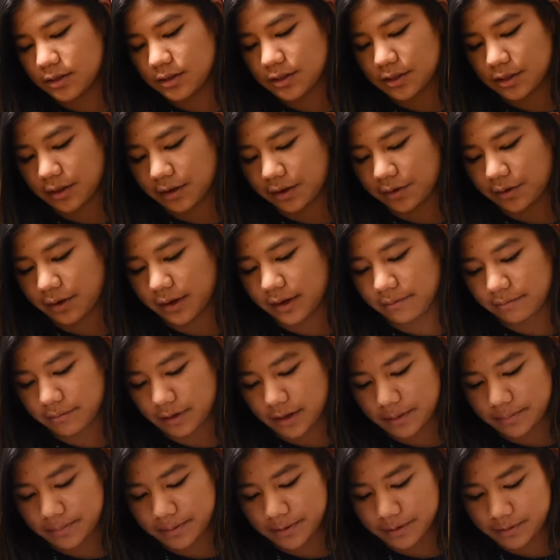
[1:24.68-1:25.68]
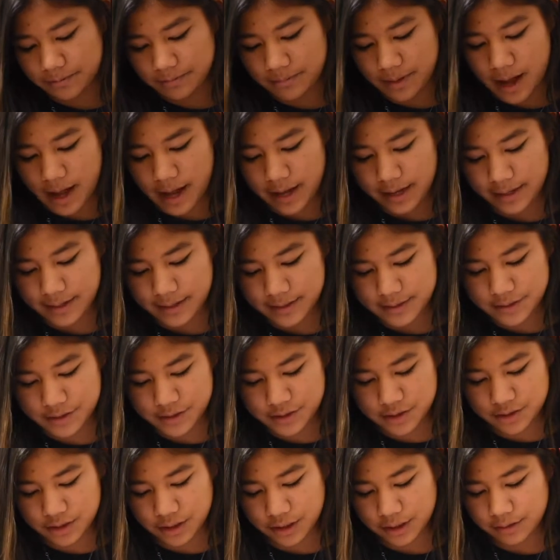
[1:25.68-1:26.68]
So I'm going to put my
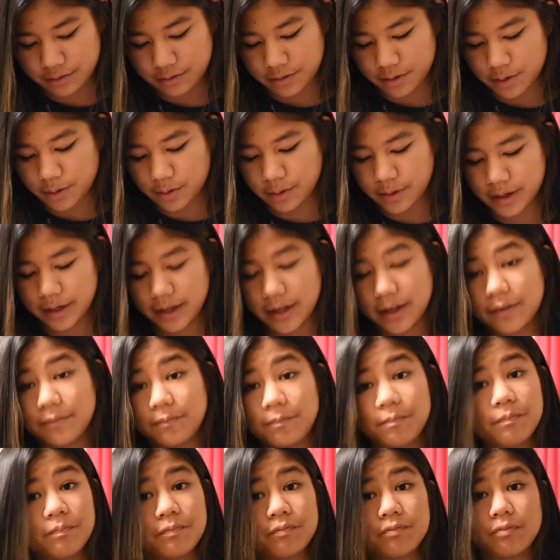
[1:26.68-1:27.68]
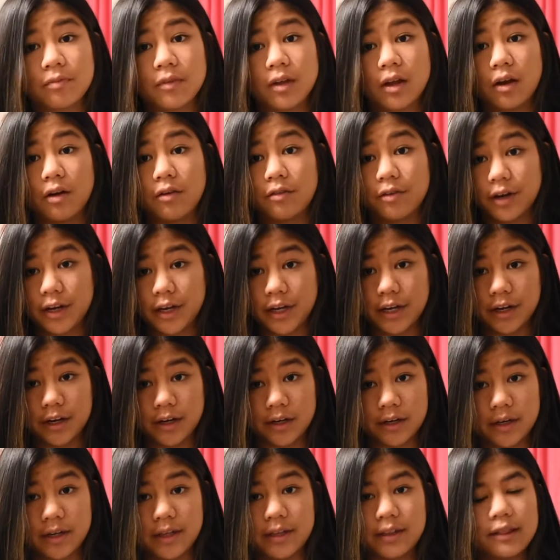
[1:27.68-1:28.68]
screen recording over
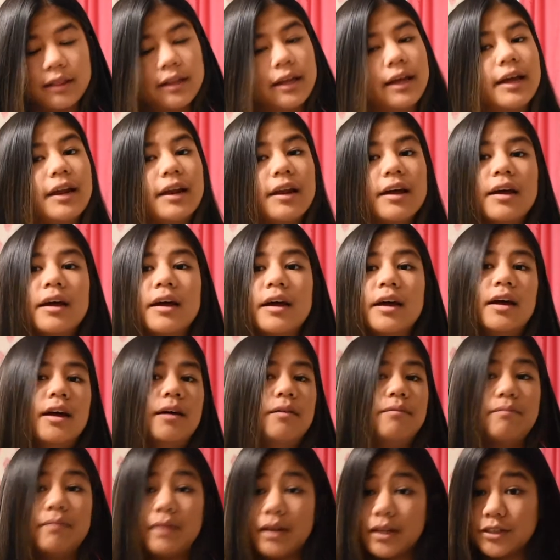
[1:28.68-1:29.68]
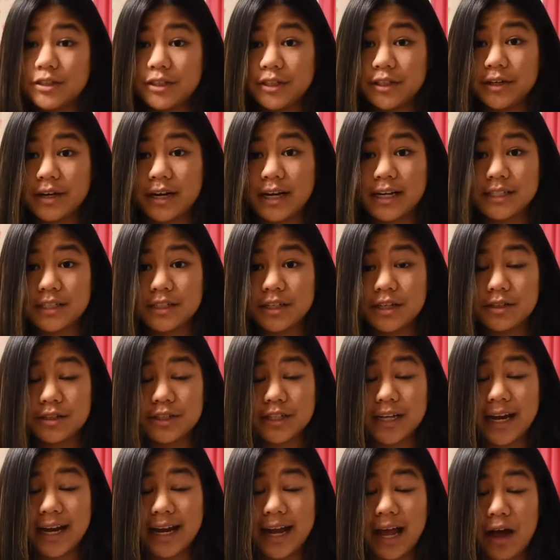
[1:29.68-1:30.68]
here, and then make sure you guys go
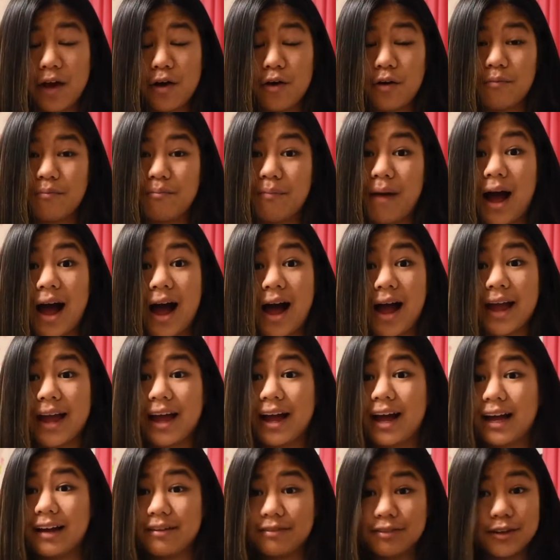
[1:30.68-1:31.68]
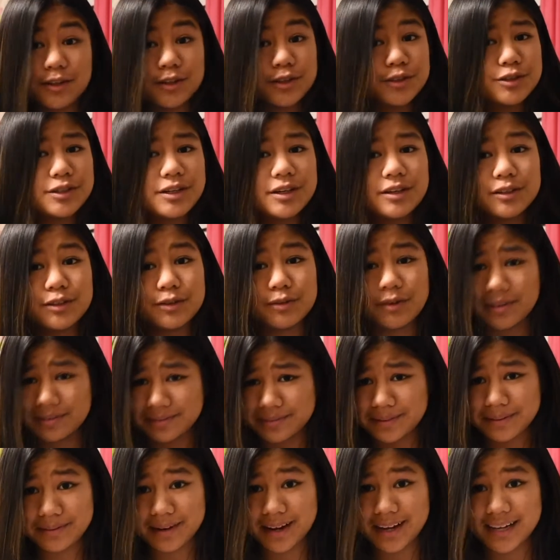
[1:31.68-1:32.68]
check out my iPhone 12
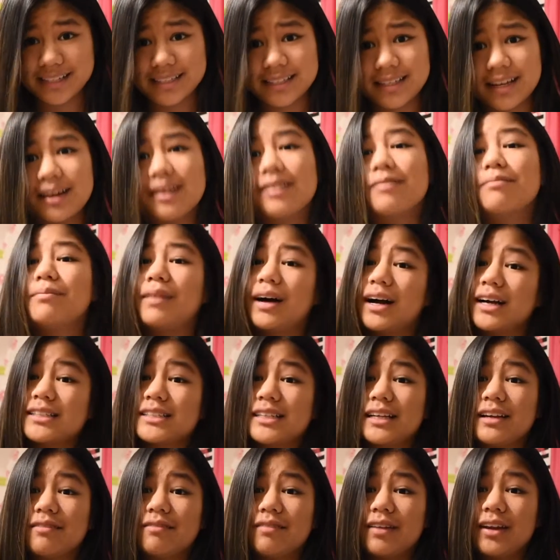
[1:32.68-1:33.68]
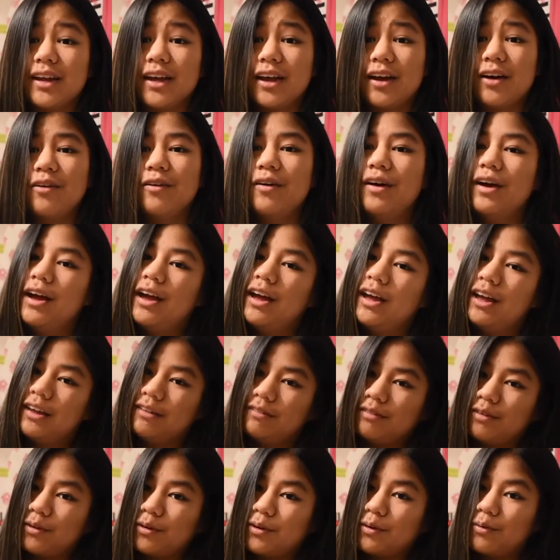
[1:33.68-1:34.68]
Pro Max unboxing video
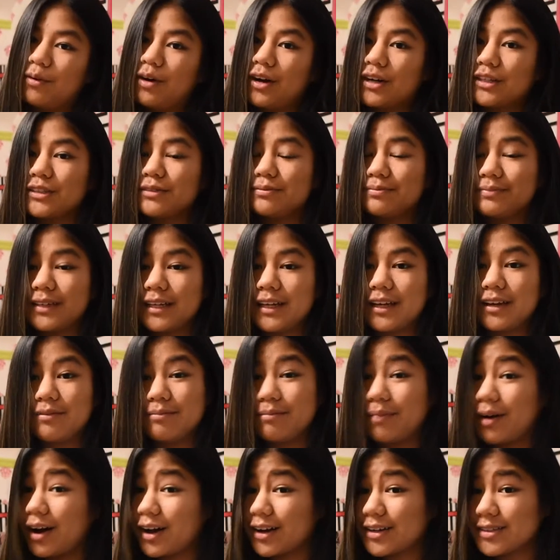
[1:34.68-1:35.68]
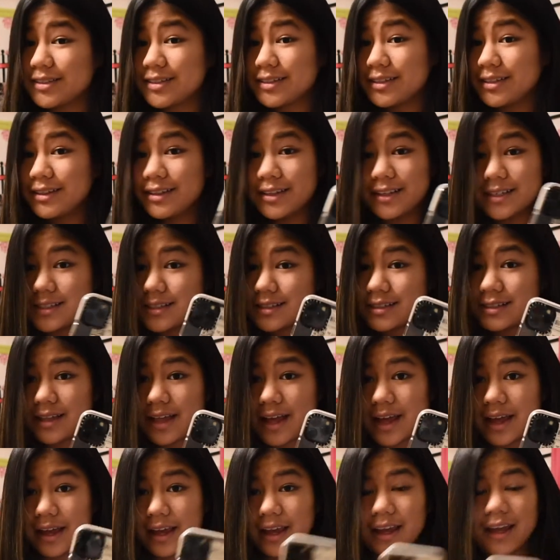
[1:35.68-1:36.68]
if you want to watch me unbox this
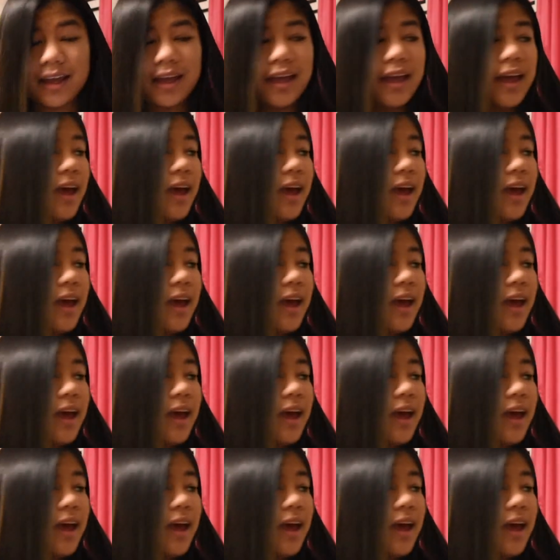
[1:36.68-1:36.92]
thing.